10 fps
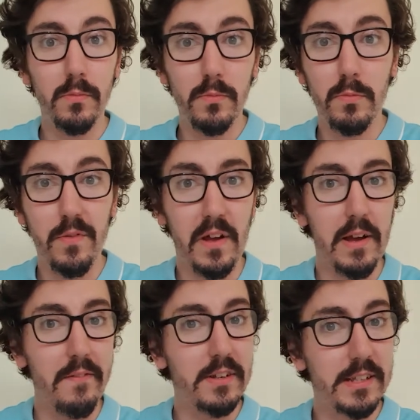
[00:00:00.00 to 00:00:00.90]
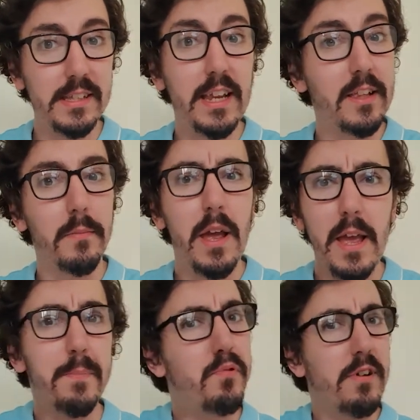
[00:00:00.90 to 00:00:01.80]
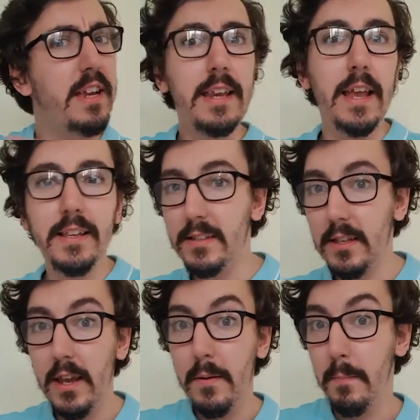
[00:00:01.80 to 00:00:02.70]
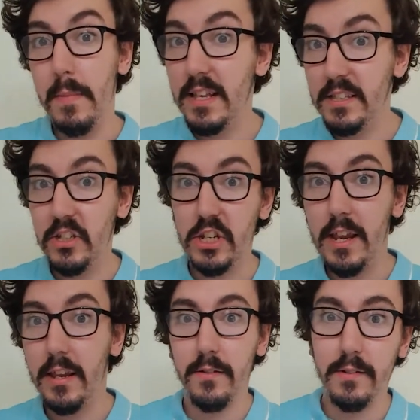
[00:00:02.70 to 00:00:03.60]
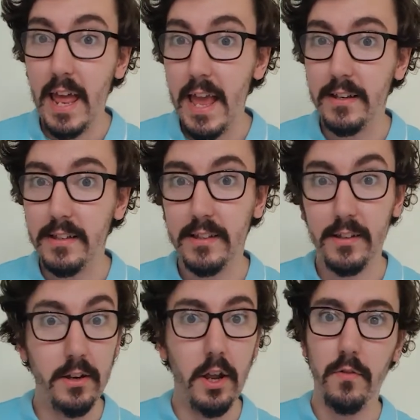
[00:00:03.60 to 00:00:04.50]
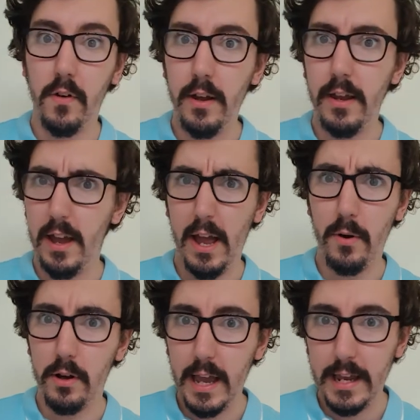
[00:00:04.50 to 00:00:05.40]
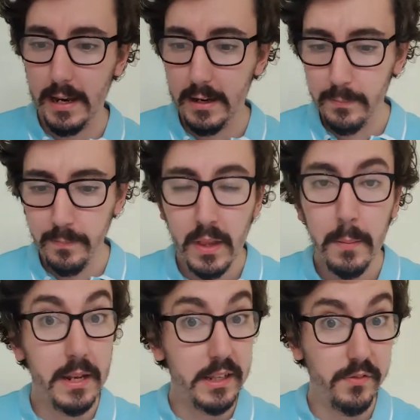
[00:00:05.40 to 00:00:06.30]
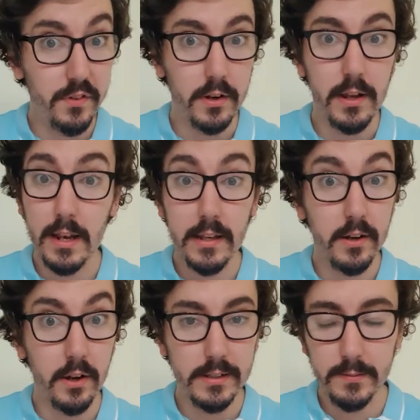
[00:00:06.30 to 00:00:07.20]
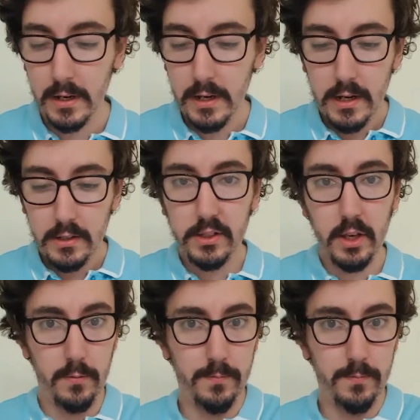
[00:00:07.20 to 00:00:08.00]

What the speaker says: without having to see them. It predates messaging and texts, I know, right? How archaic. But it's fun and it's nice. So,